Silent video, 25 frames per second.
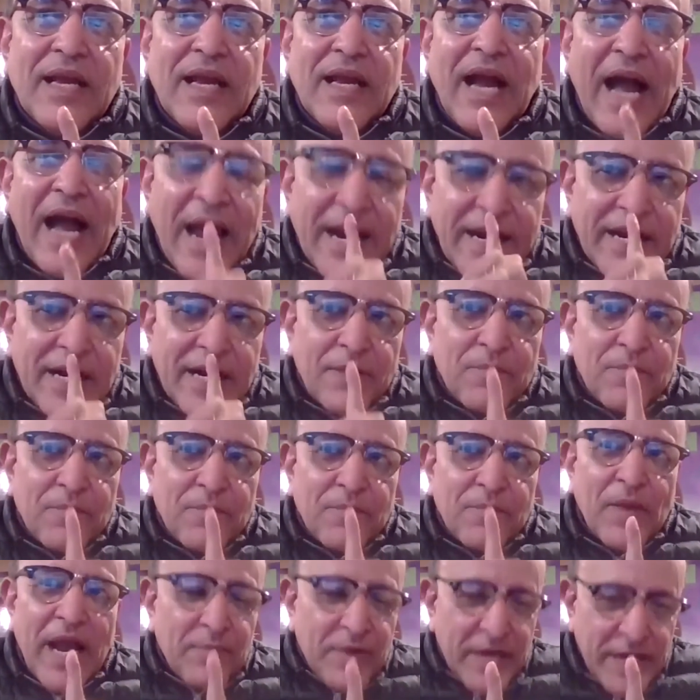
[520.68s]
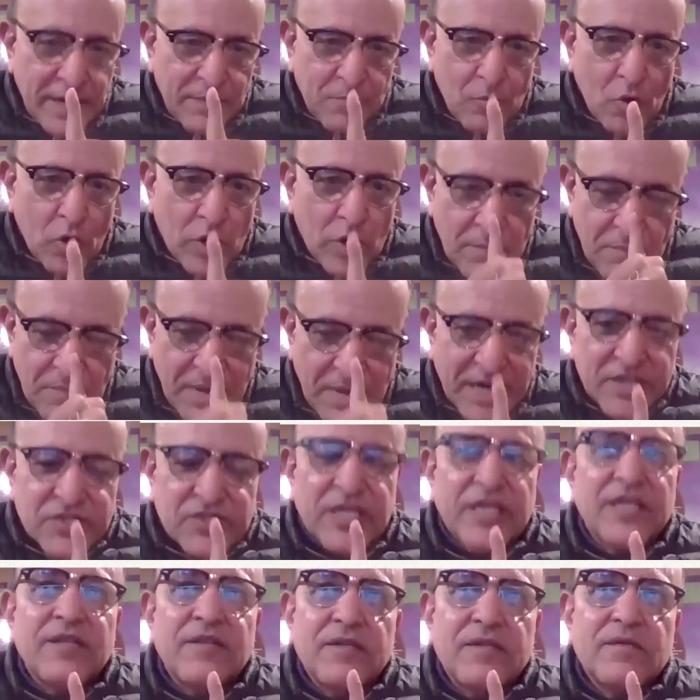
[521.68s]
I did my MD in modern
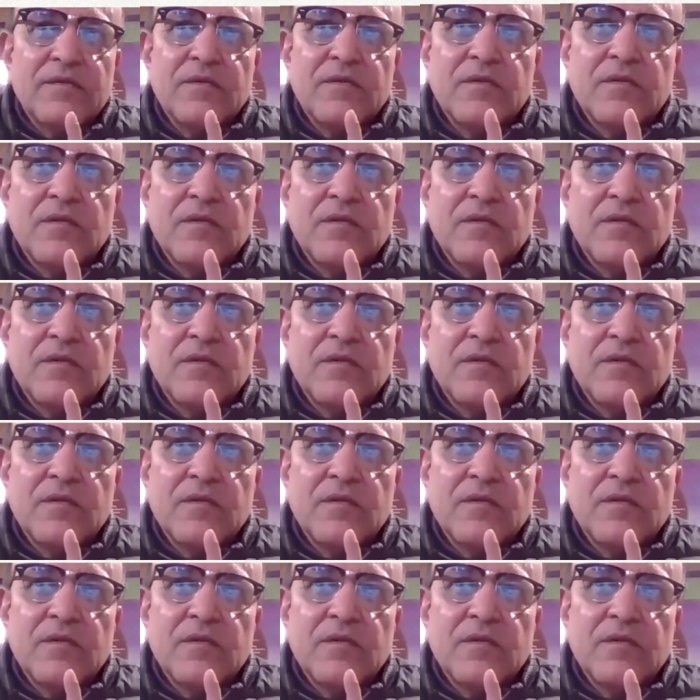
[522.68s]
medicine,